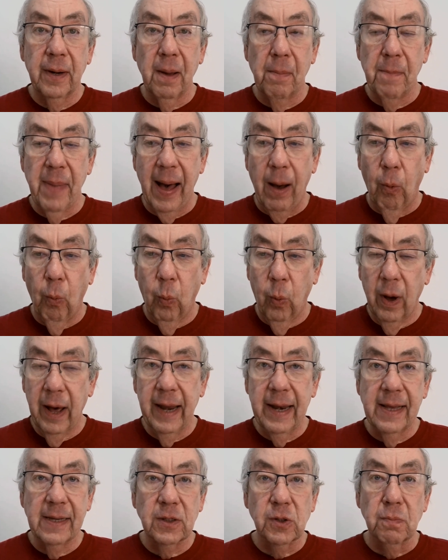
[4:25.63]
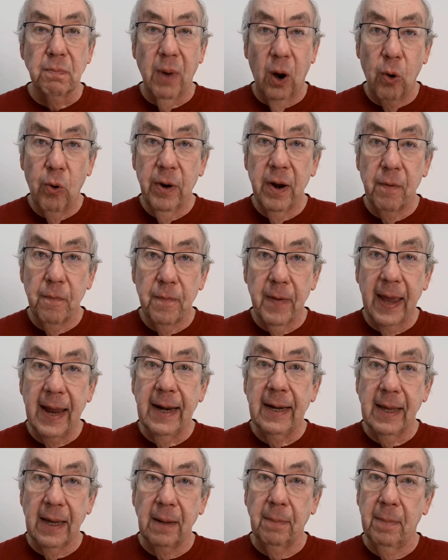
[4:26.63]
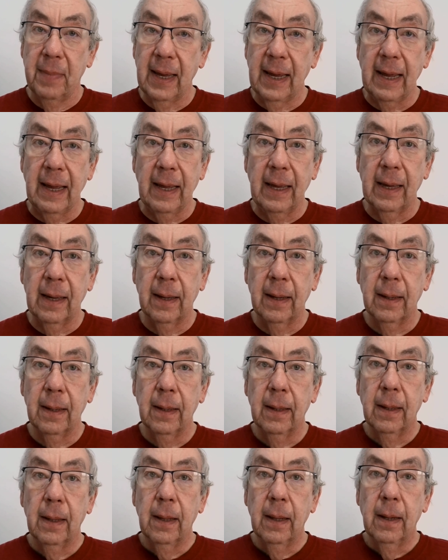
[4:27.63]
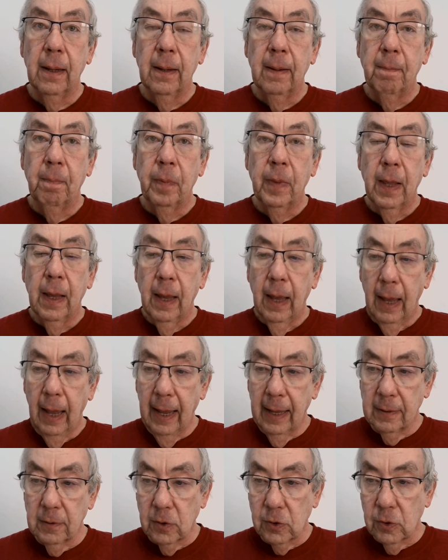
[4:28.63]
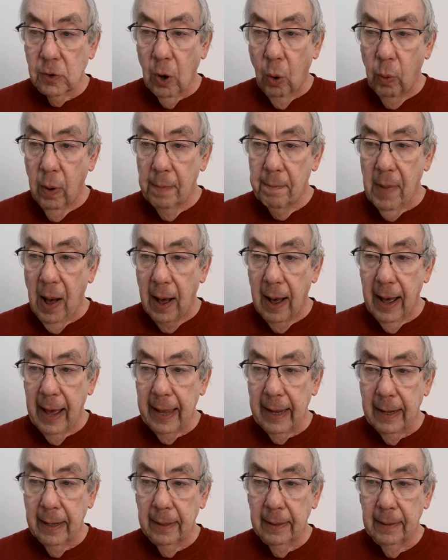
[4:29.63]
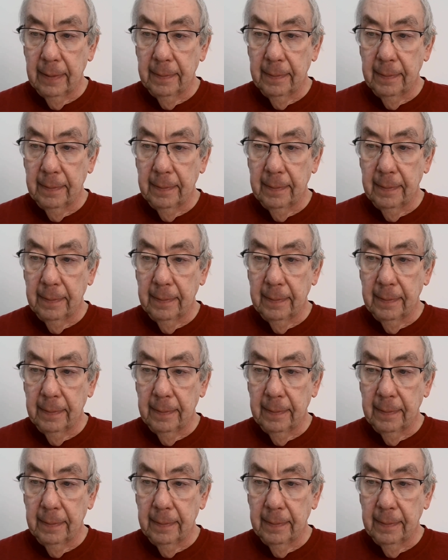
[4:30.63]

about what is motivating me, and so am I.